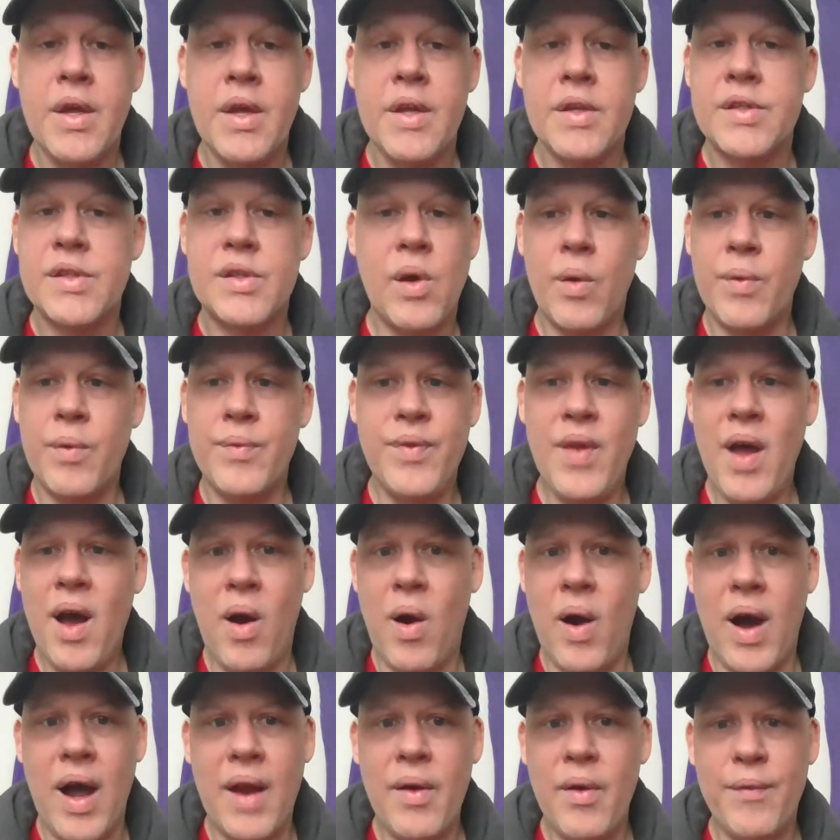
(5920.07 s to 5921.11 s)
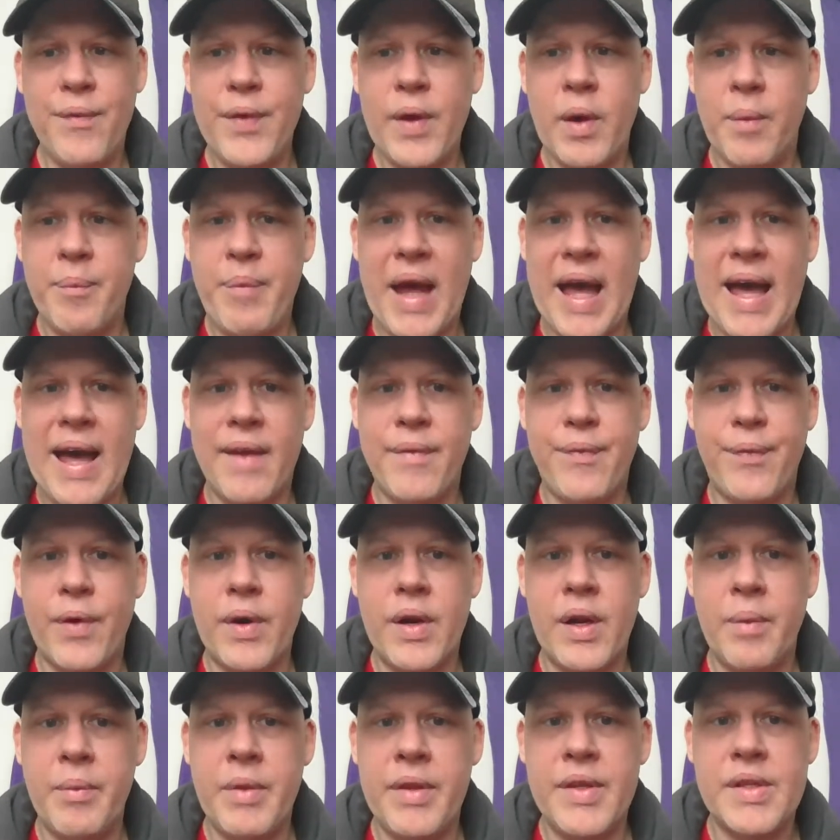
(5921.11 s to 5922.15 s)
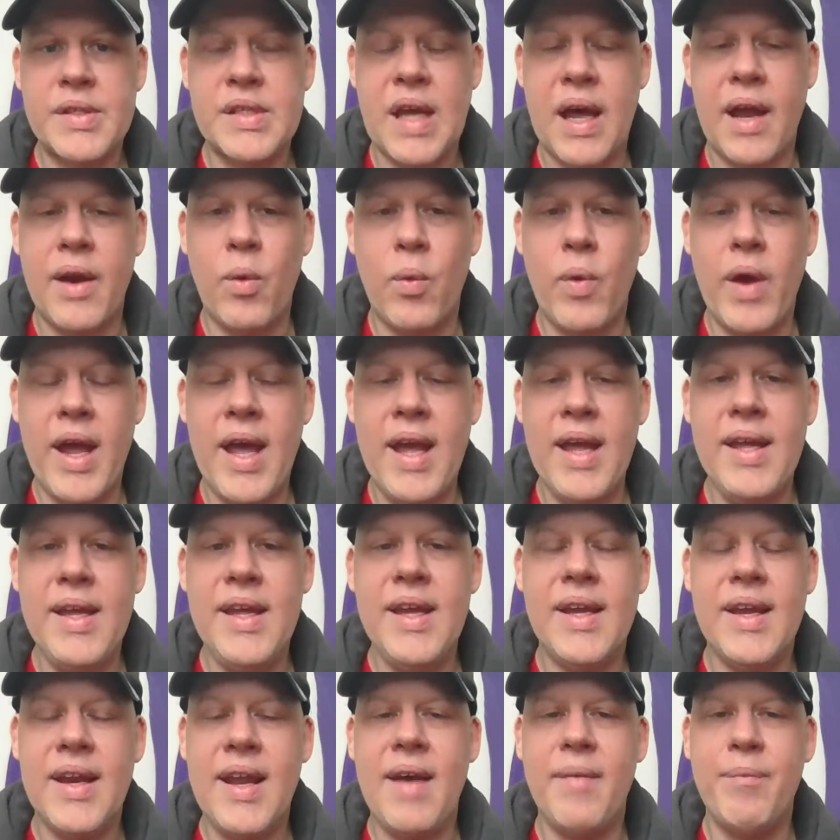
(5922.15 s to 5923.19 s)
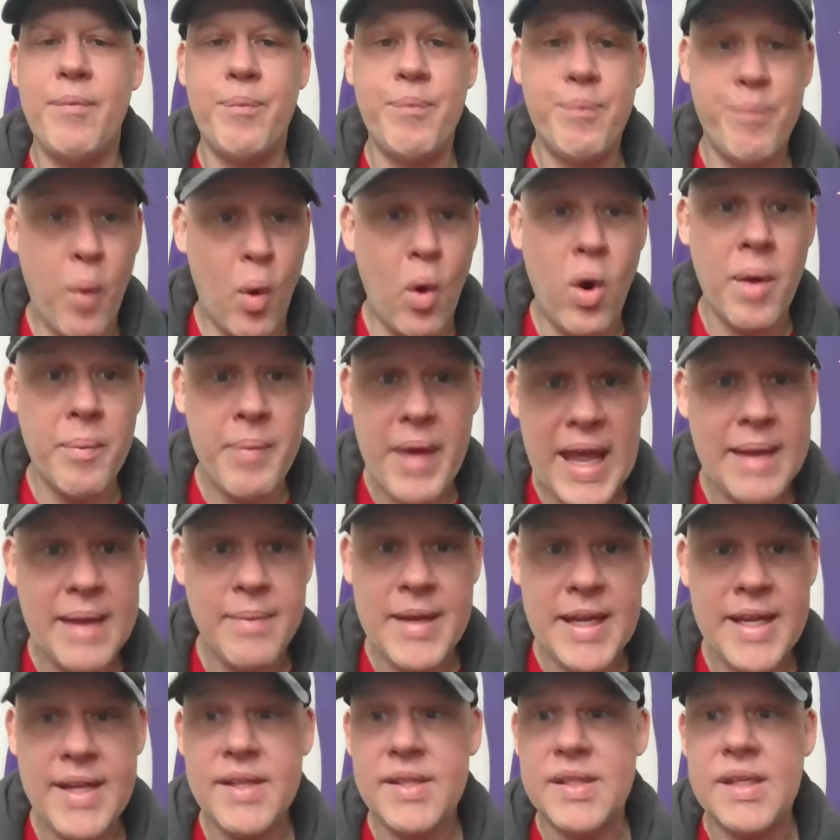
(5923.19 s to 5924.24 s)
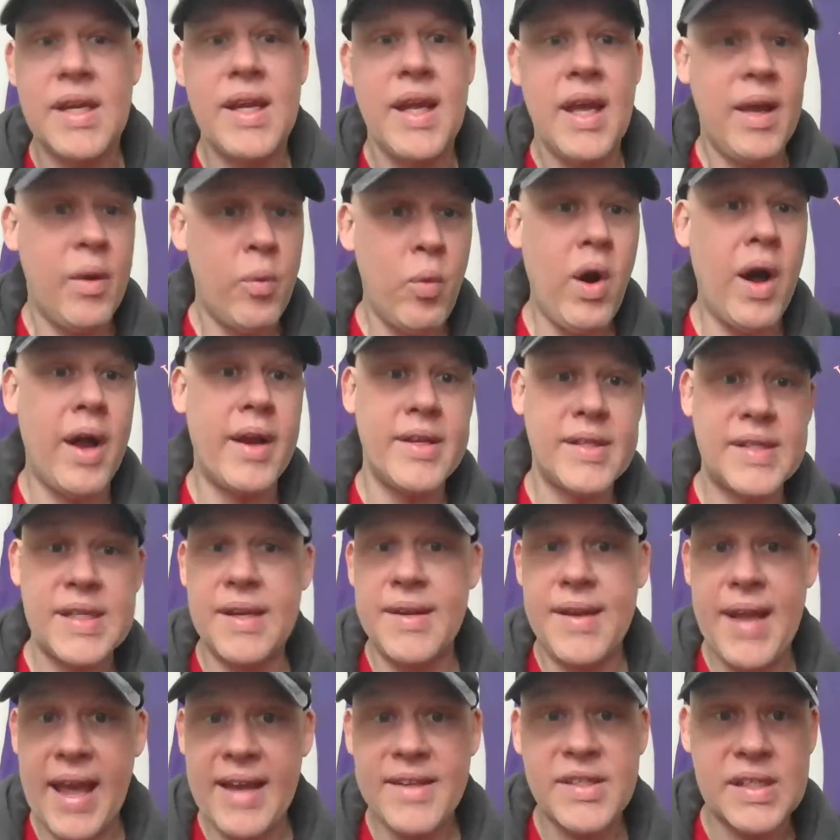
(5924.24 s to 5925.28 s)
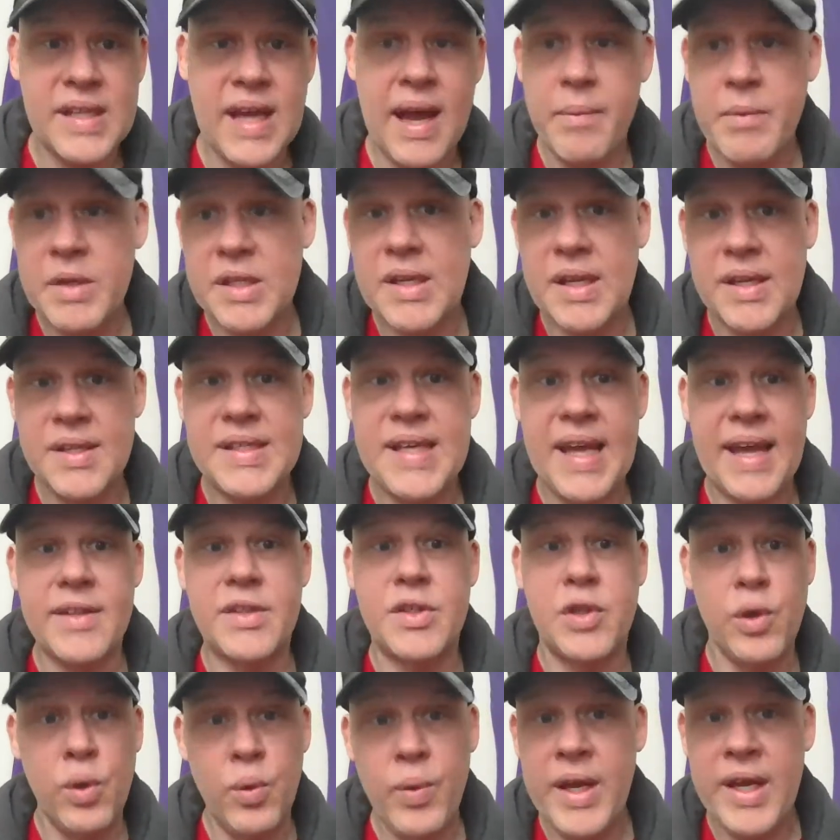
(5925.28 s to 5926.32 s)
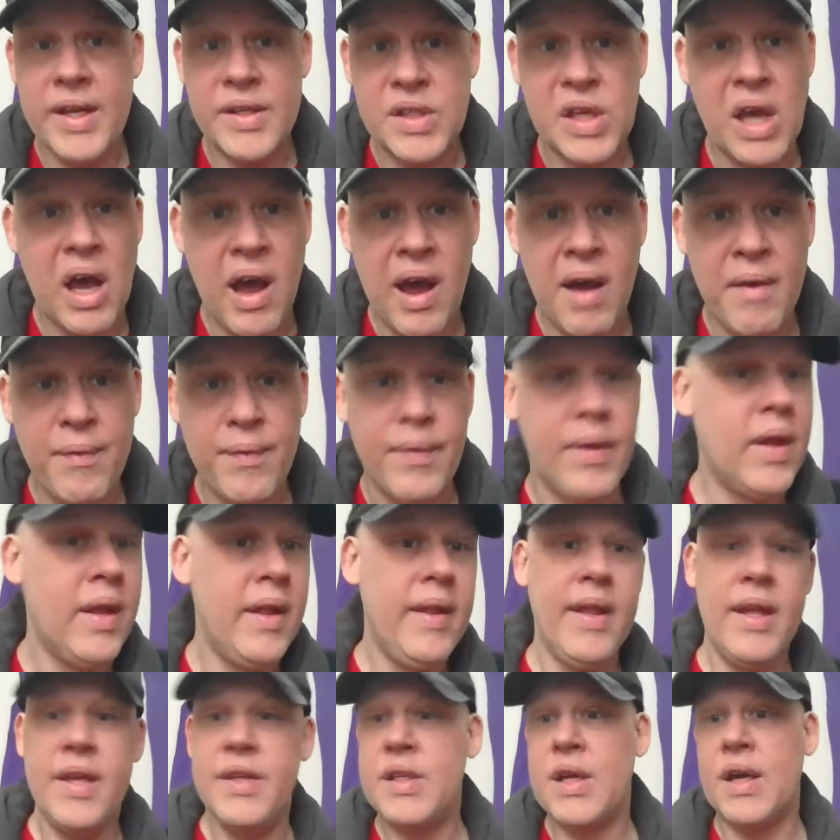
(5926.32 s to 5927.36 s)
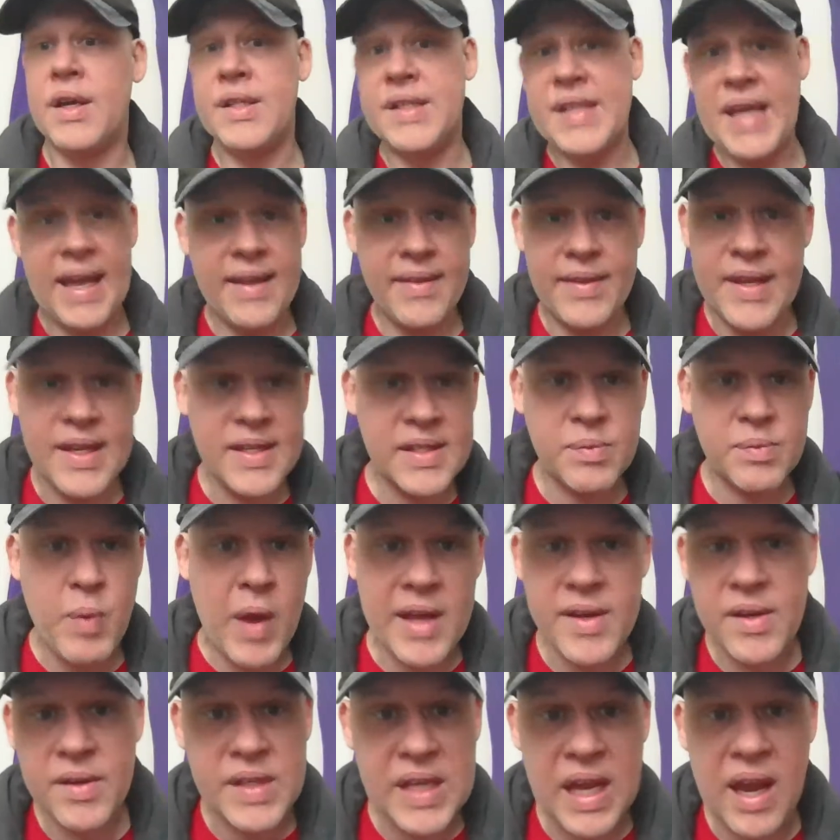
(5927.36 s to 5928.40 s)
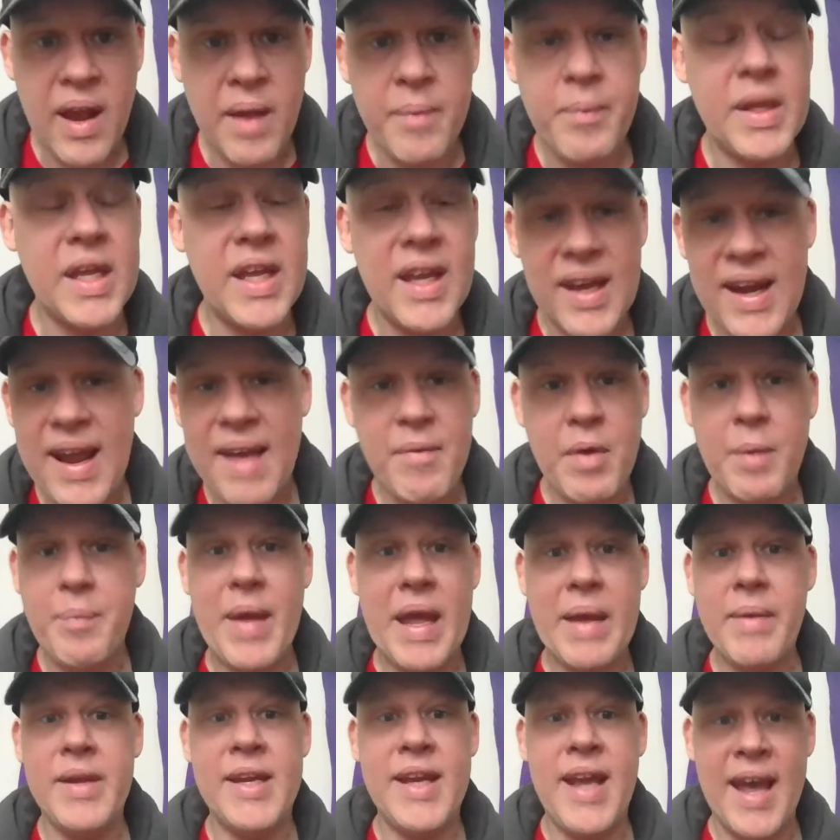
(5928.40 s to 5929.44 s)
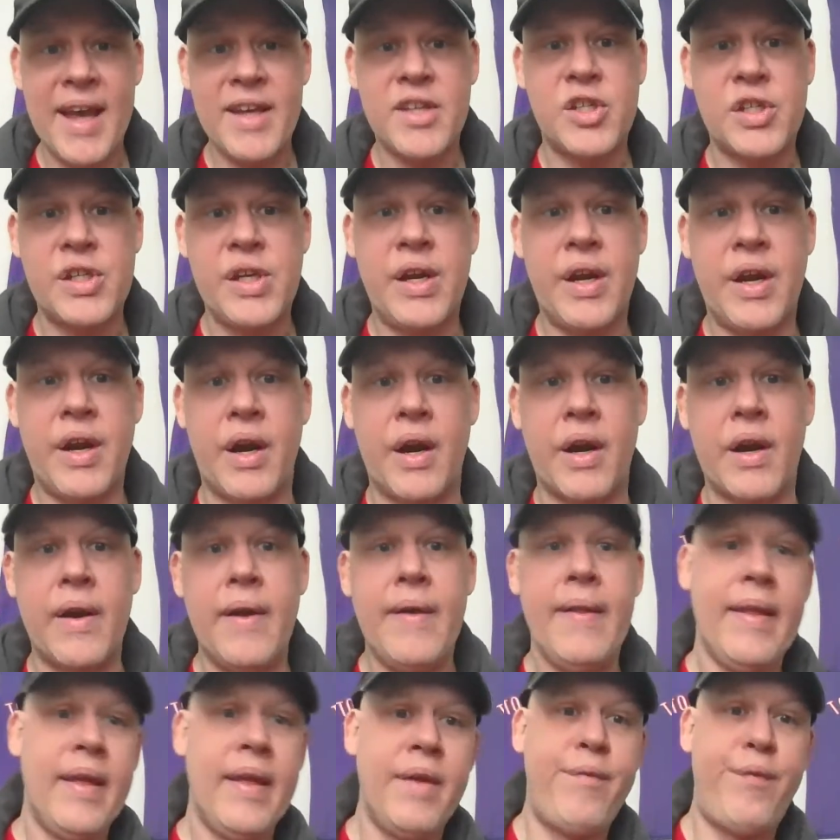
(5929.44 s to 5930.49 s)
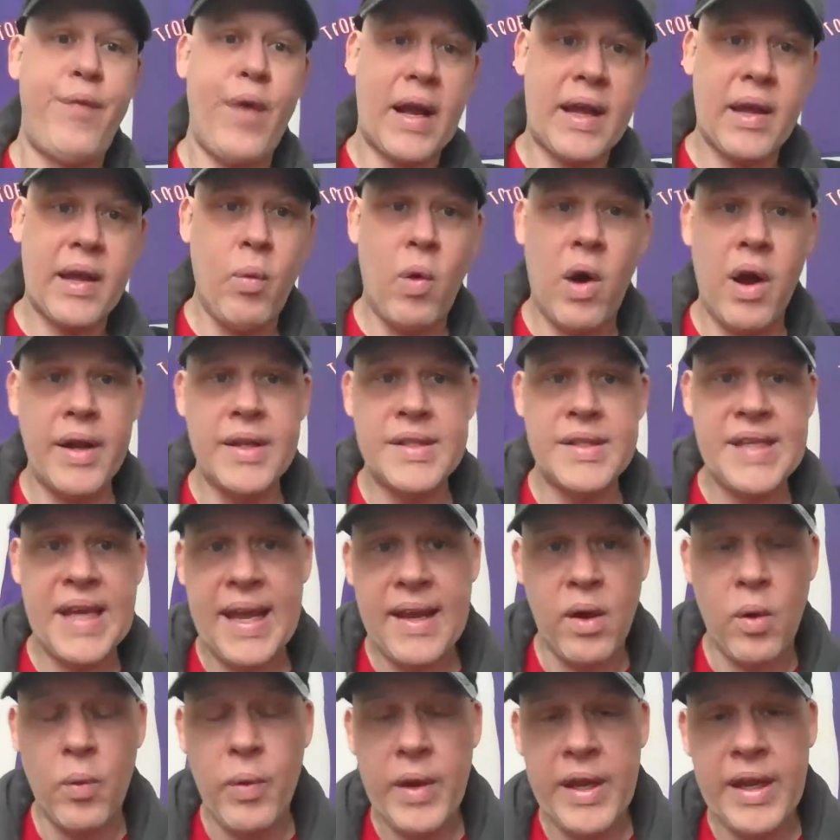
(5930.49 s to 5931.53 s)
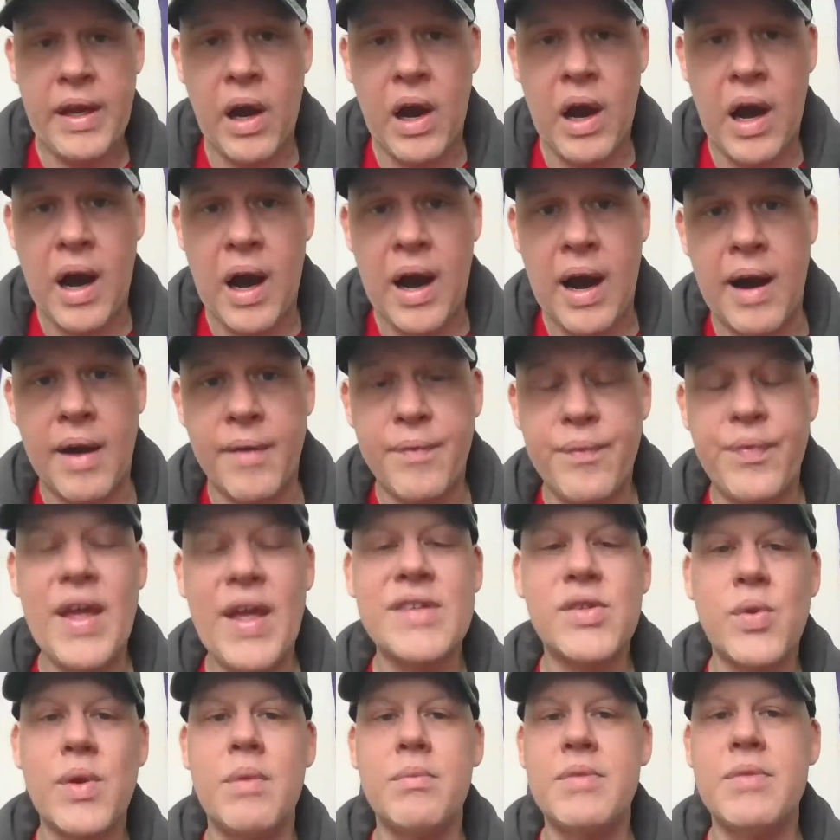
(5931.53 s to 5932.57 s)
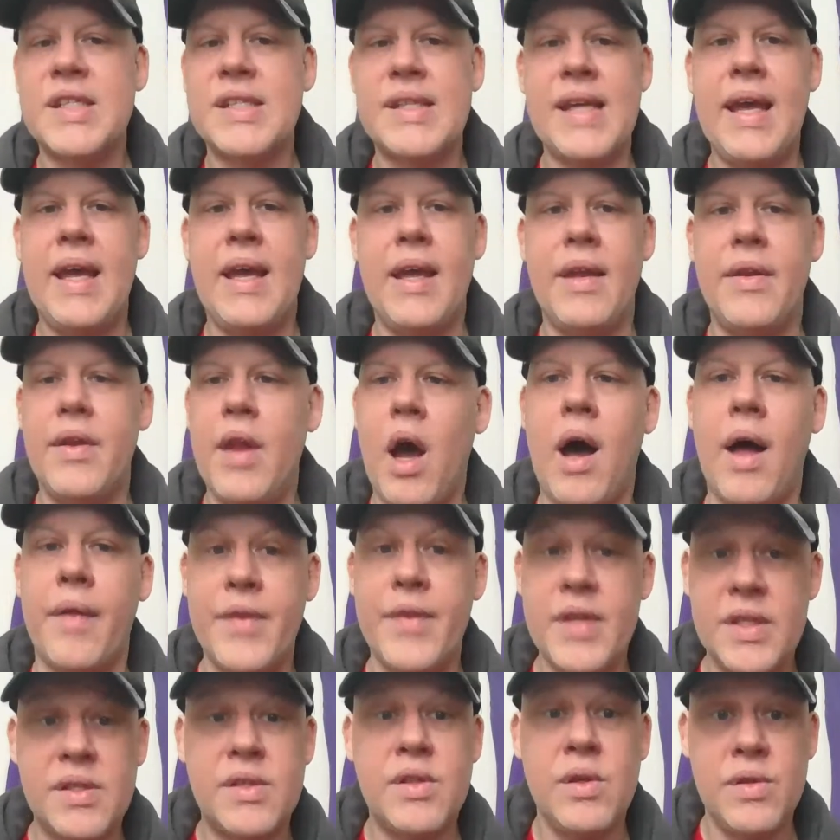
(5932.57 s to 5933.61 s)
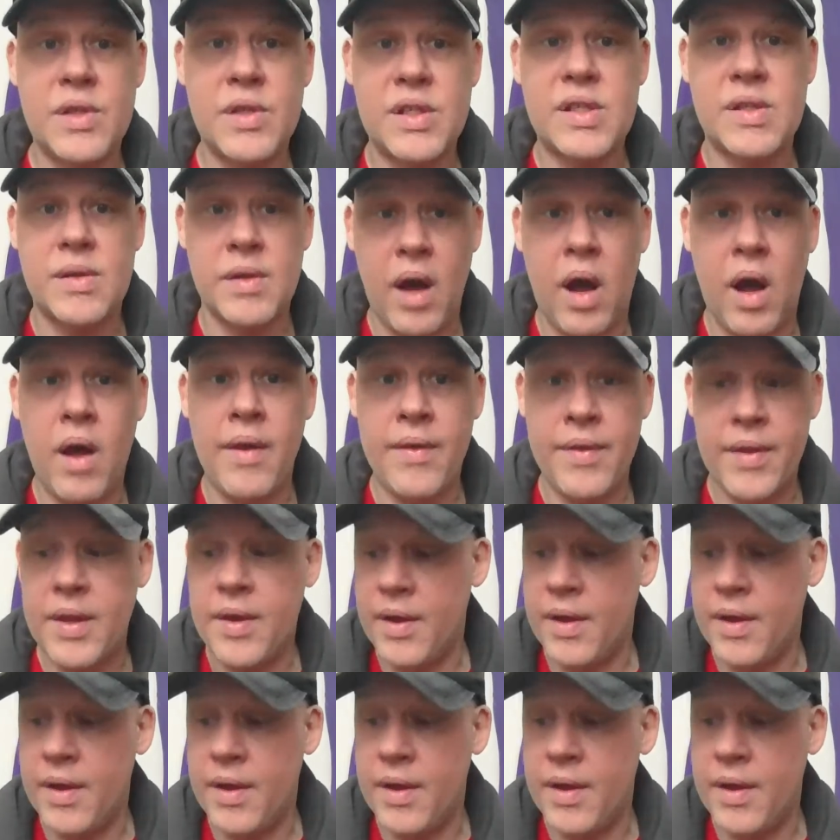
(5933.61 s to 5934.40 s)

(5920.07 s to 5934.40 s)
So, no, I don't feel bad for him in this kind of way. He can have more babies. And what is it next time he's going to take 2 weeks off? He's going to take this amount of time. He could have a baby next year and fucking want to take a week off. That's what I'm saying. No, this dude's on,